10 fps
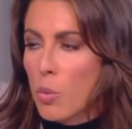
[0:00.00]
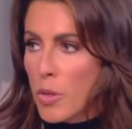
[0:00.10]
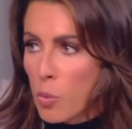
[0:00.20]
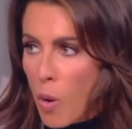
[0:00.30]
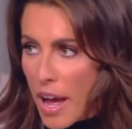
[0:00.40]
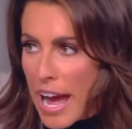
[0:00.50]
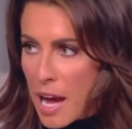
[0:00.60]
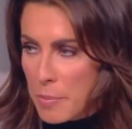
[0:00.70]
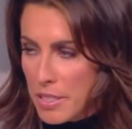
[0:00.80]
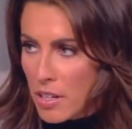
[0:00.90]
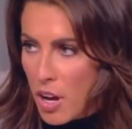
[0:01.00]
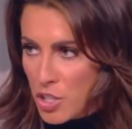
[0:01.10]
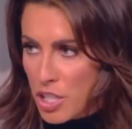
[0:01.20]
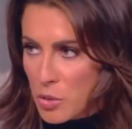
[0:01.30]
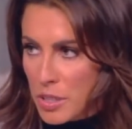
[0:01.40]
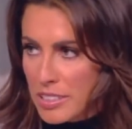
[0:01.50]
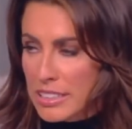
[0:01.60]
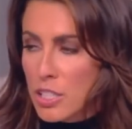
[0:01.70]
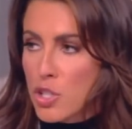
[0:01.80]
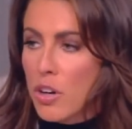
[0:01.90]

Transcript: with what happened on January 6th